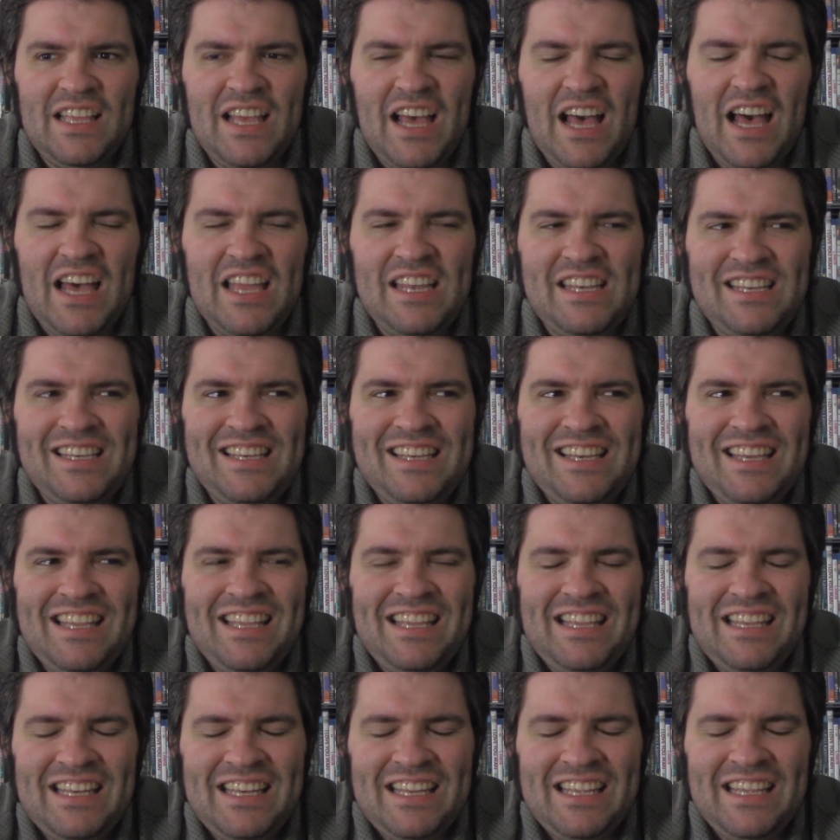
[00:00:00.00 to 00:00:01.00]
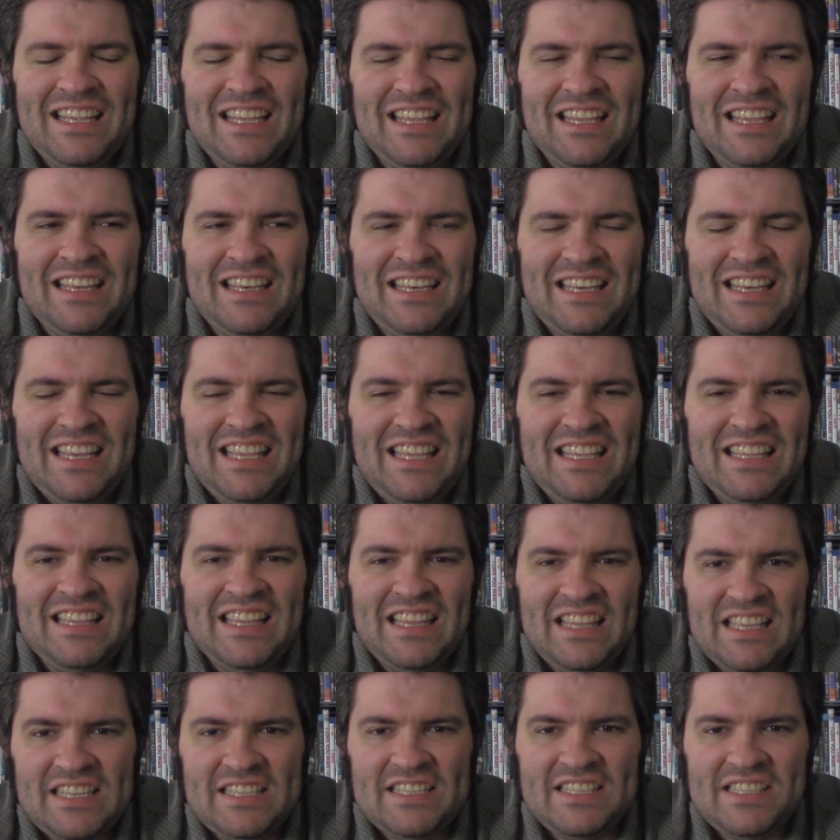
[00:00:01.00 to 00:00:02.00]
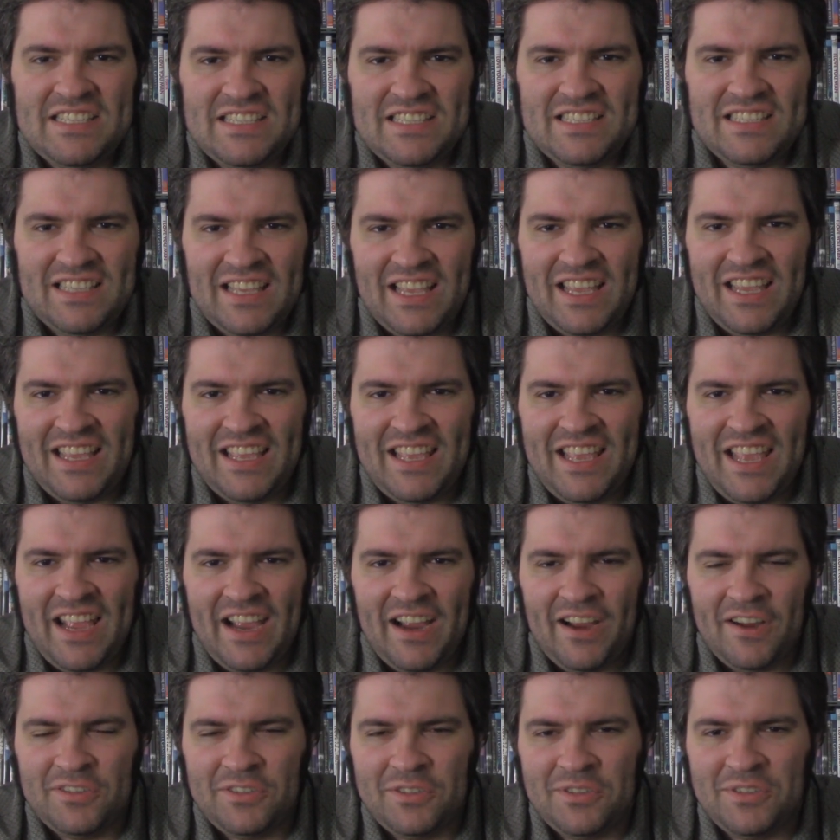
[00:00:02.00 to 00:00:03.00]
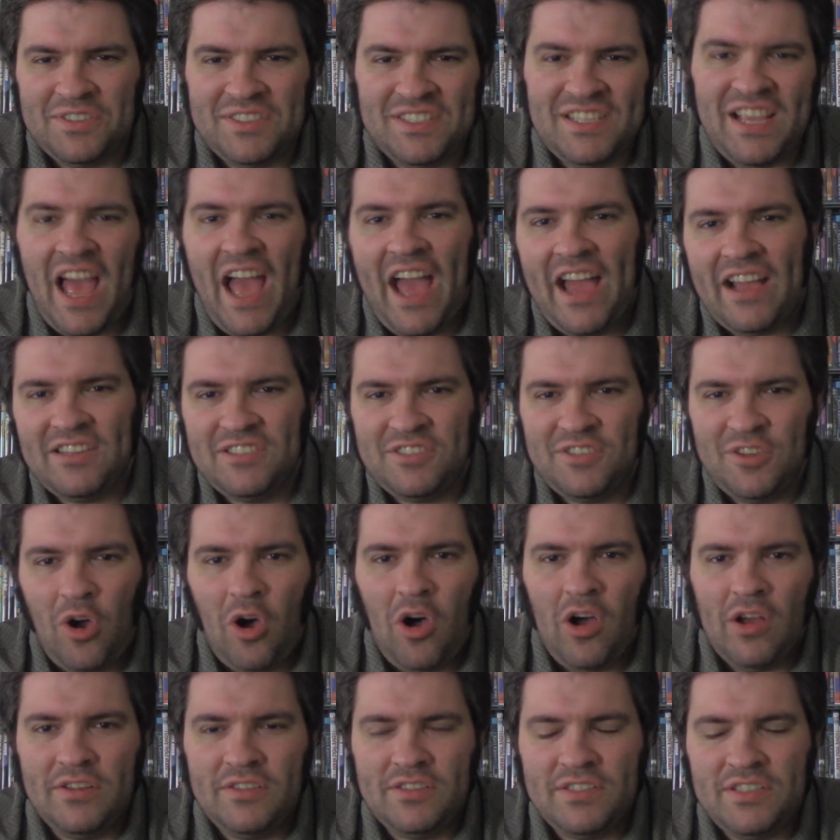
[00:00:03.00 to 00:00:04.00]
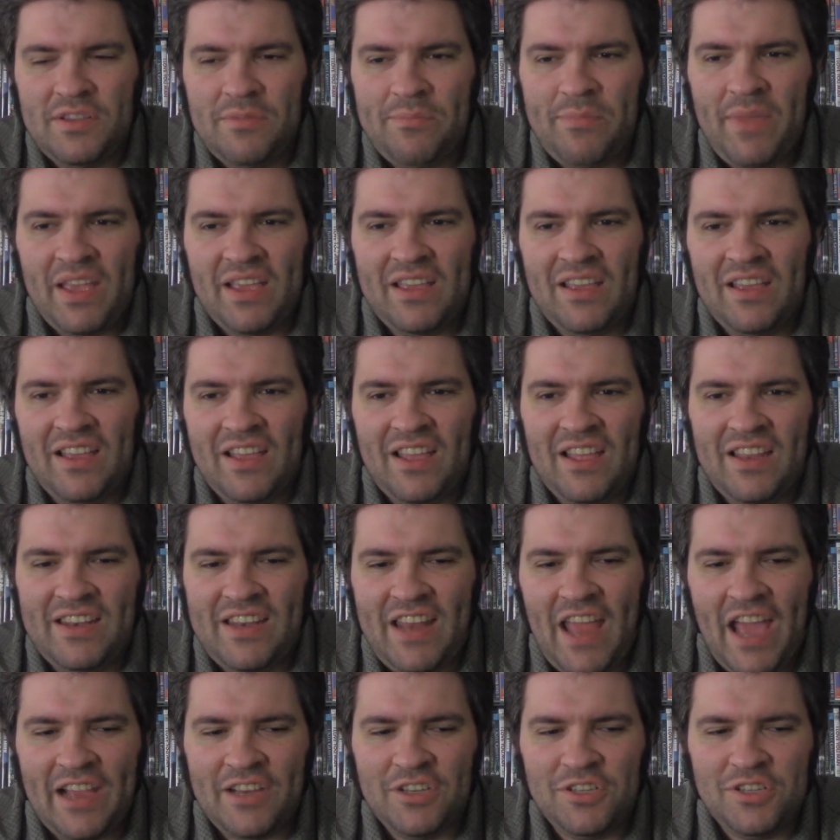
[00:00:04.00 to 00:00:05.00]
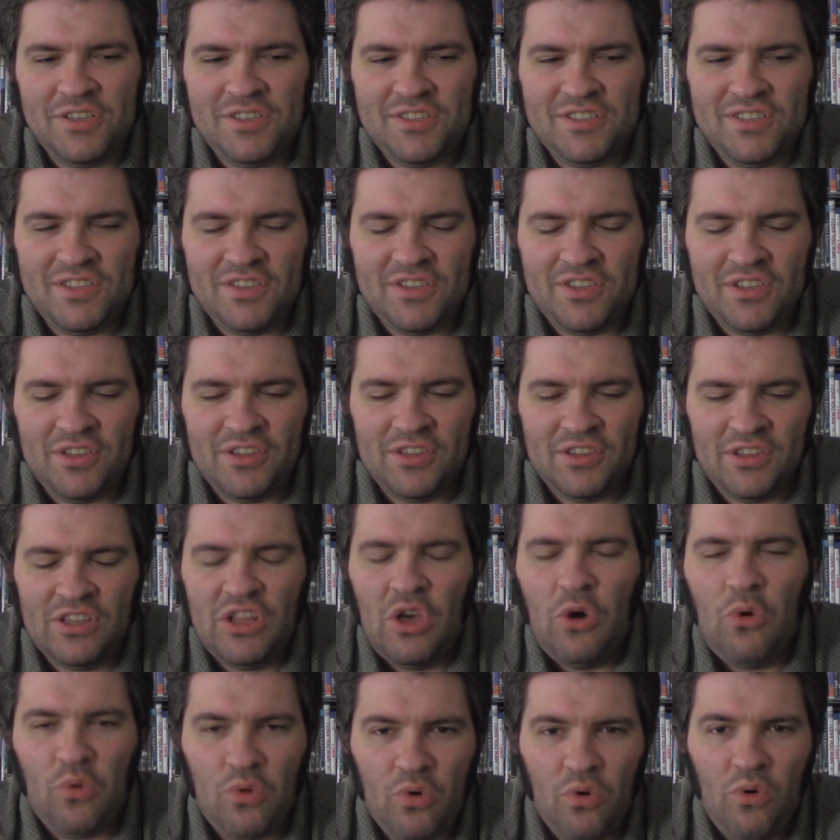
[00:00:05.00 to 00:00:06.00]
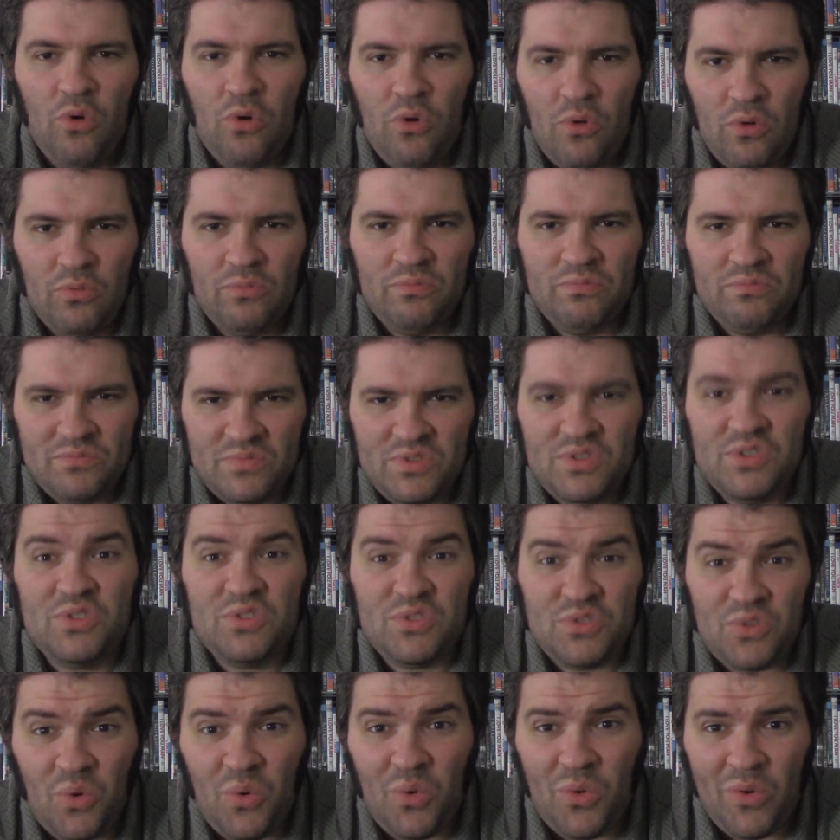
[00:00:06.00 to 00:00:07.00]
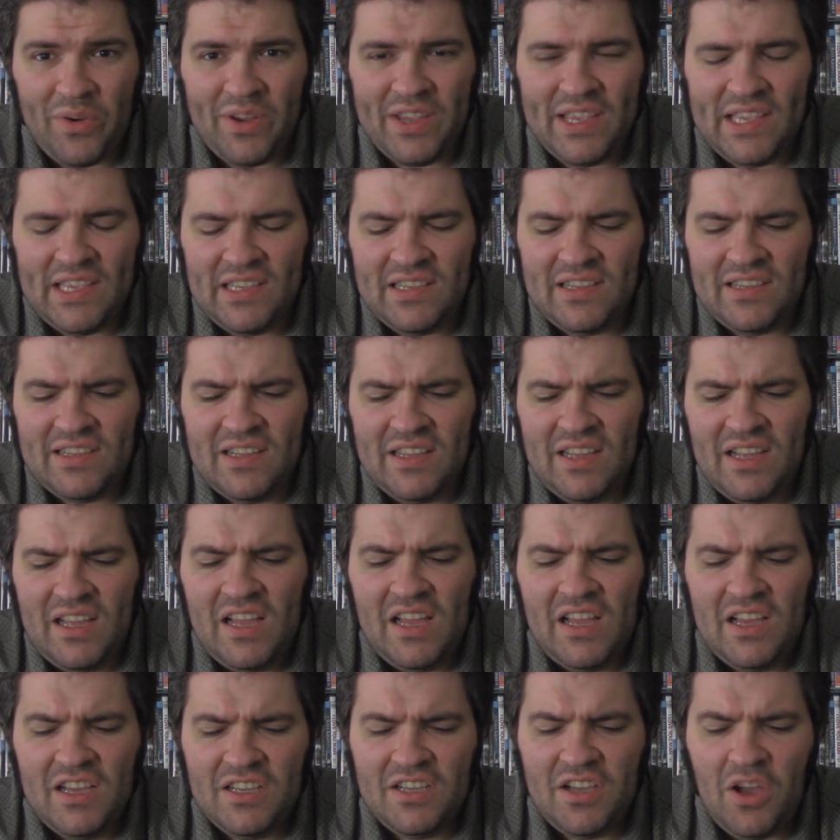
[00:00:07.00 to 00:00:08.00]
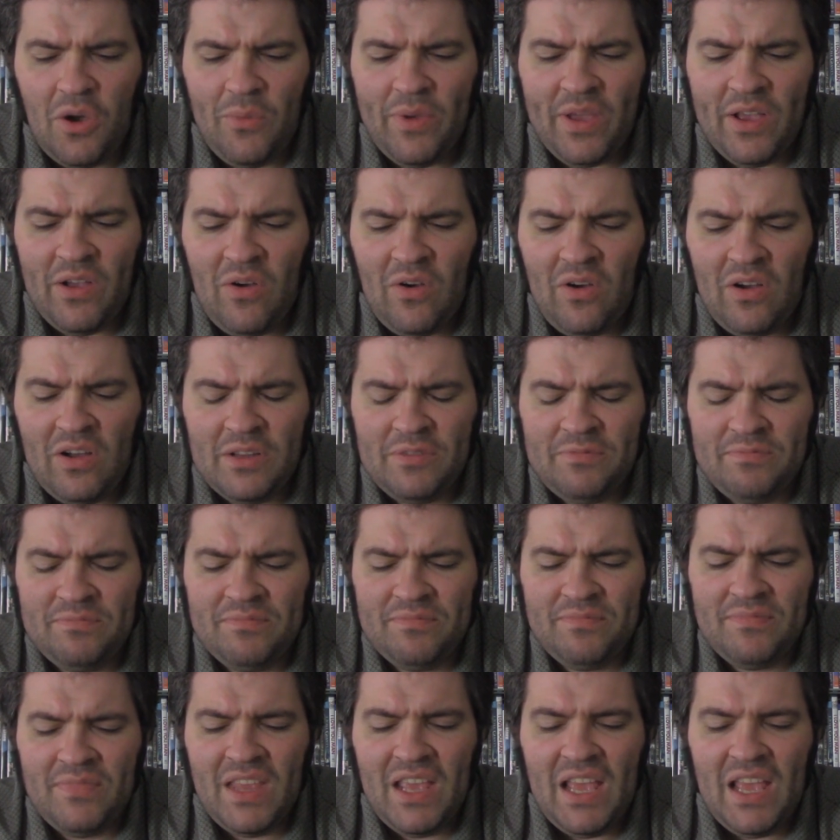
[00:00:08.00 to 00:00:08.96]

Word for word: a needed a needless like character tacked on to make a connection to the local story going on.